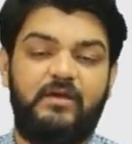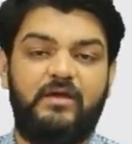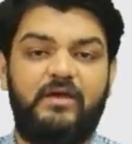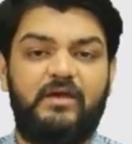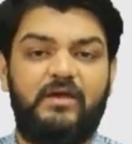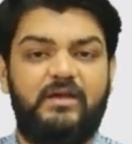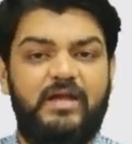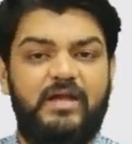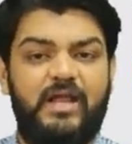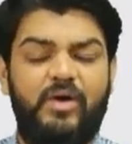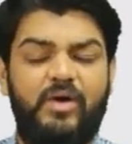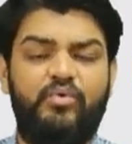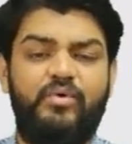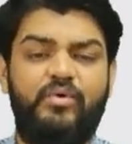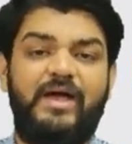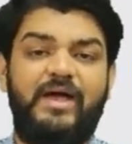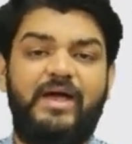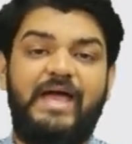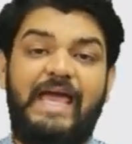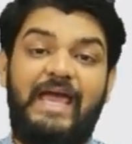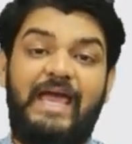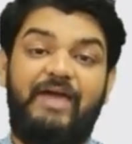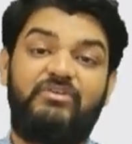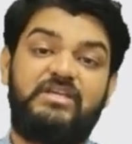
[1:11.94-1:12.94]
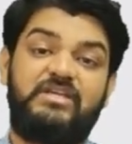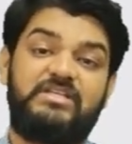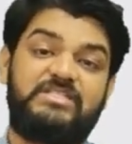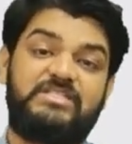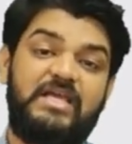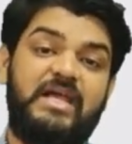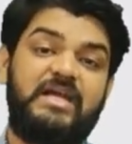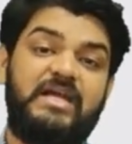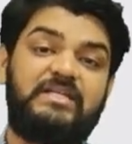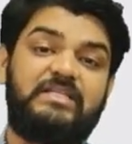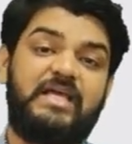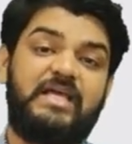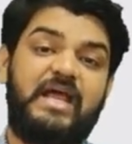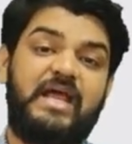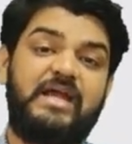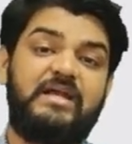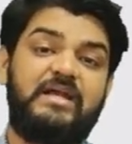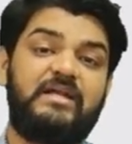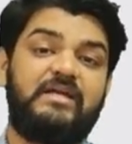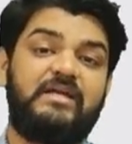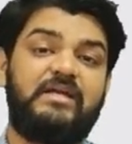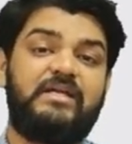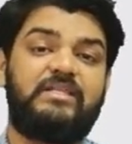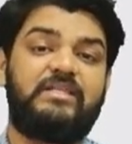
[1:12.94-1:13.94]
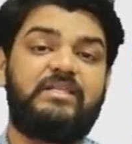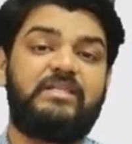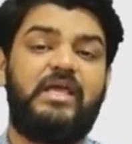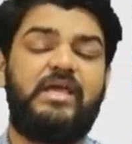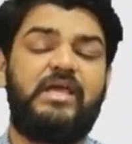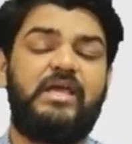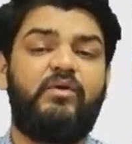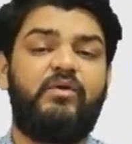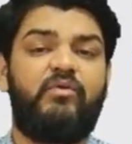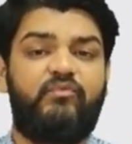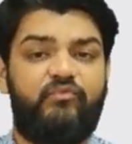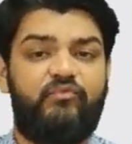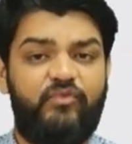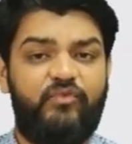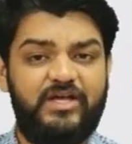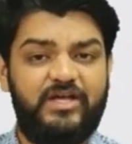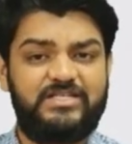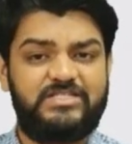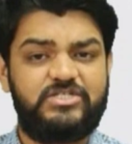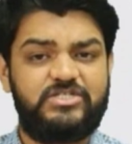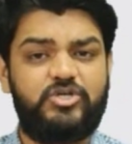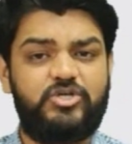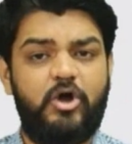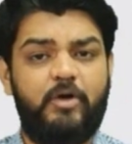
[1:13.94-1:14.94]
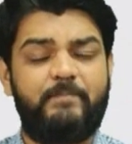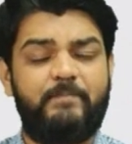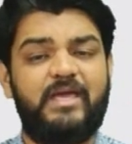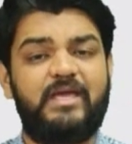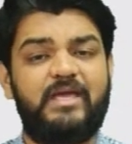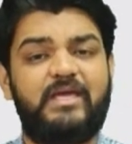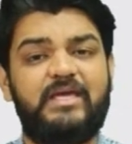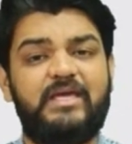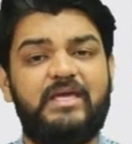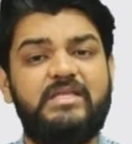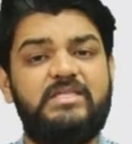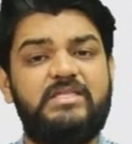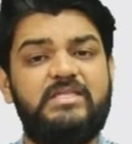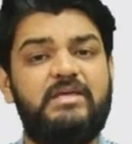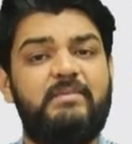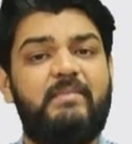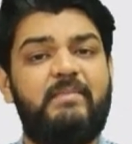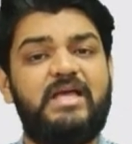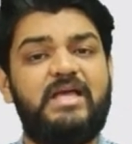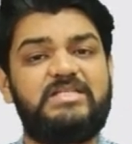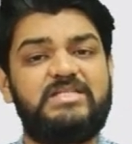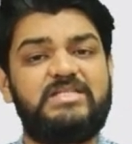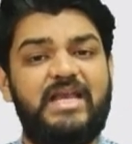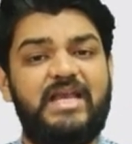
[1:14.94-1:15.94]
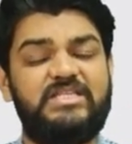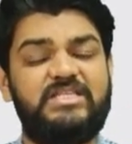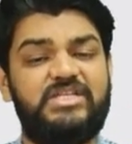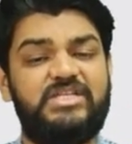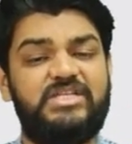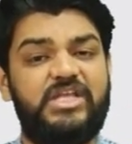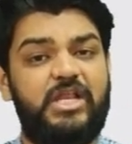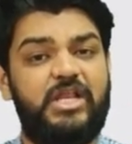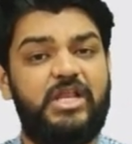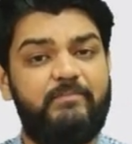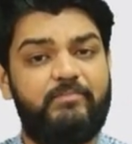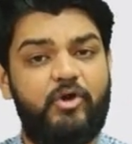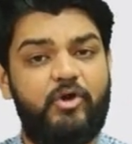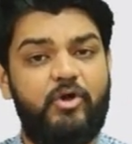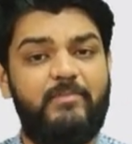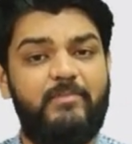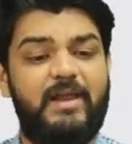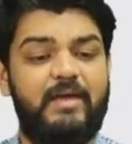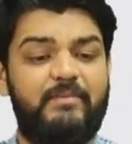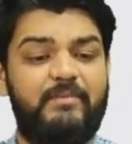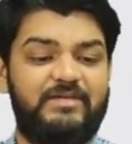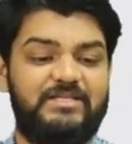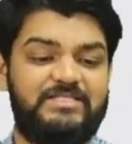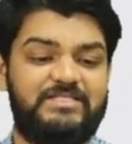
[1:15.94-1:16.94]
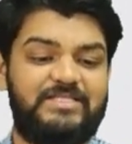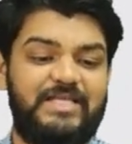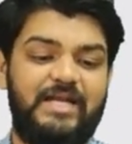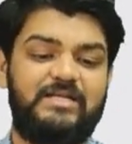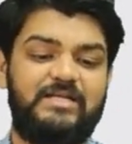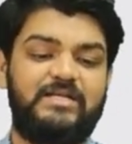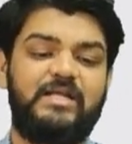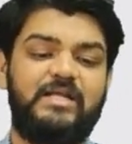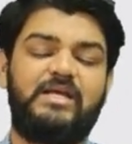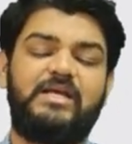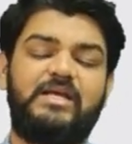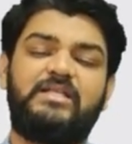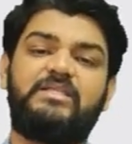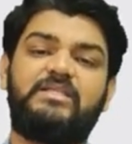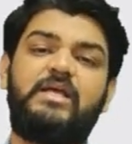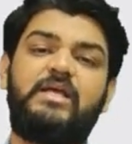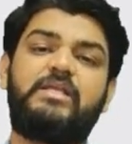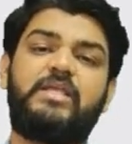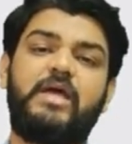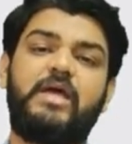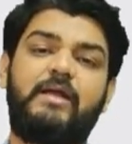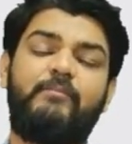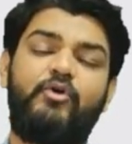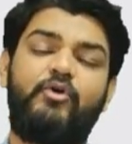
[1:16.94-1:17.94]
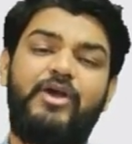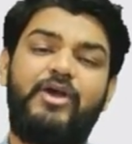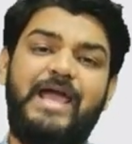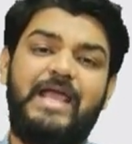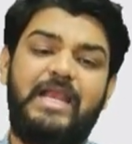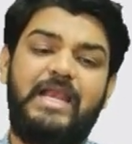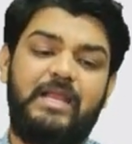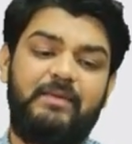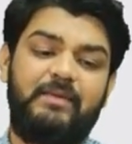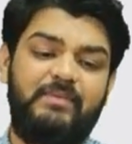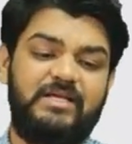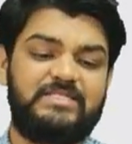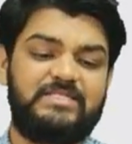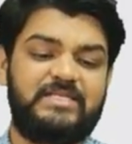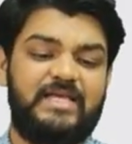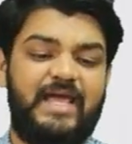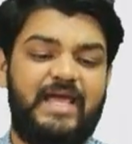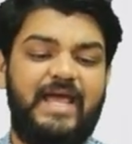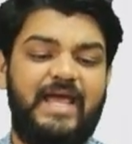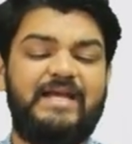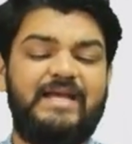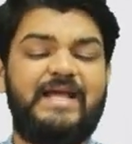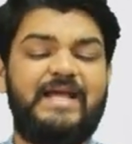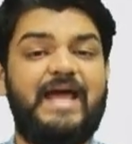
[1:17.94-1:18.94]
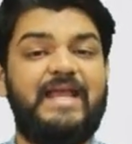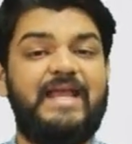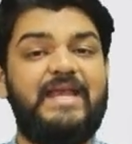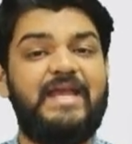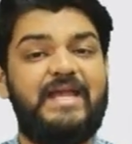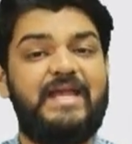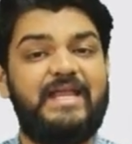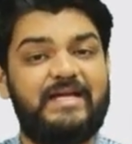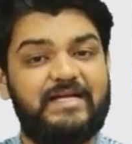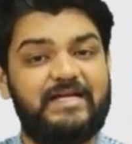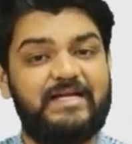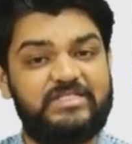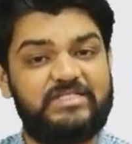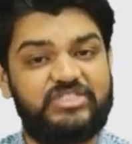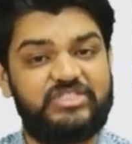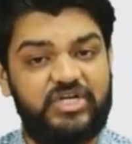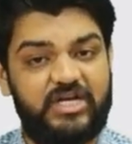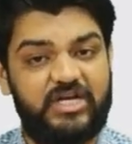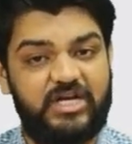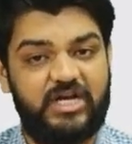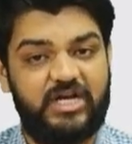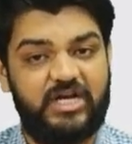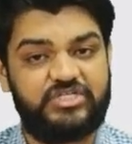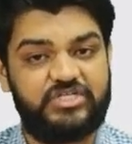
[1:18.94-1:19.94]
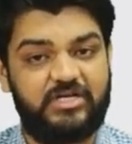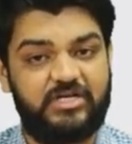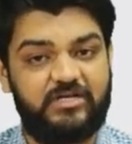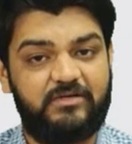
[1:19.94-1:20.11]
Now, having said that, the first topic in the major engineering problem is that the thermodynamics and kinetic consideration.